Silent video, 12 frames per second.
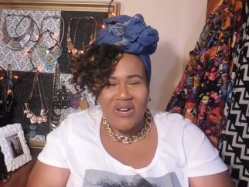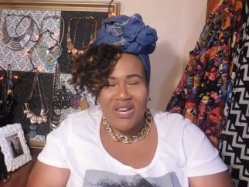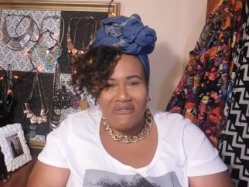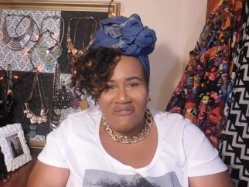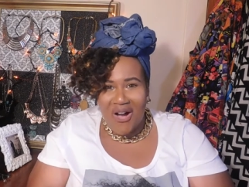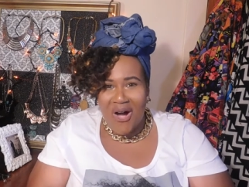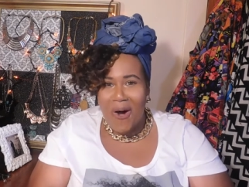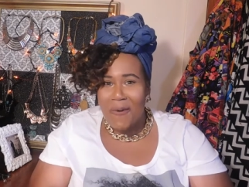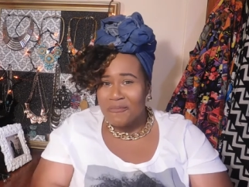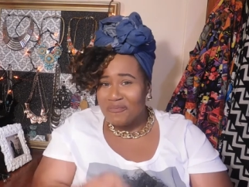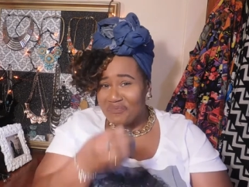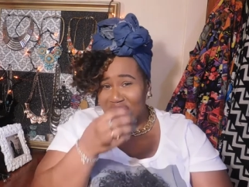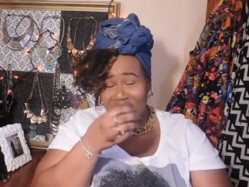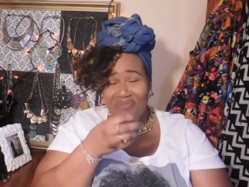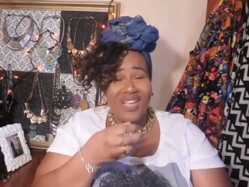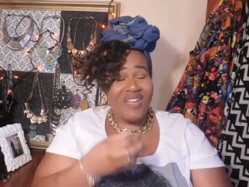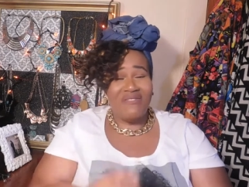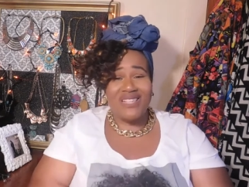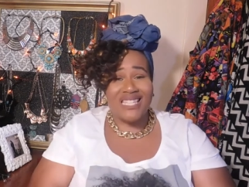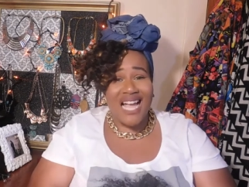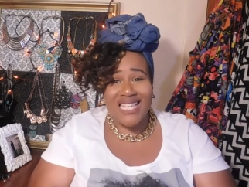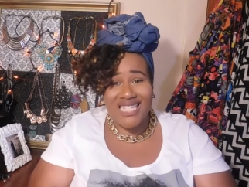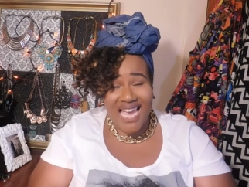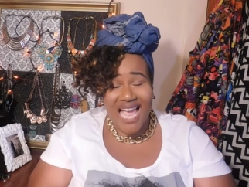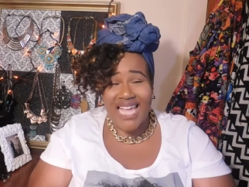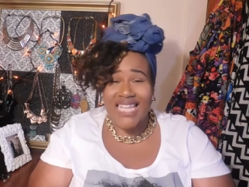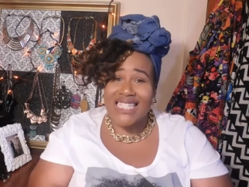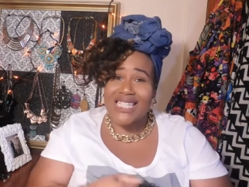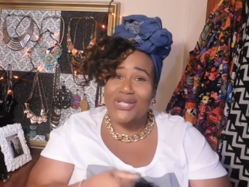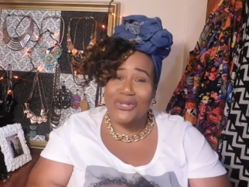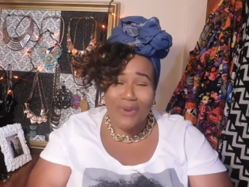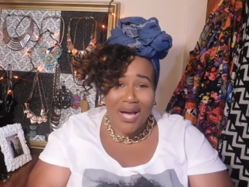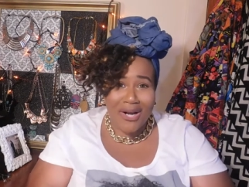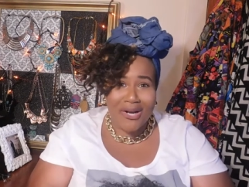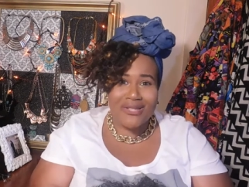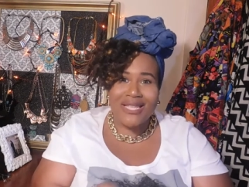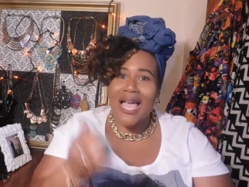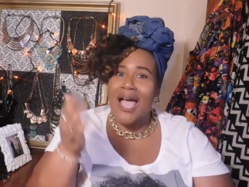in the fall if it's not jackets, it's sweaters,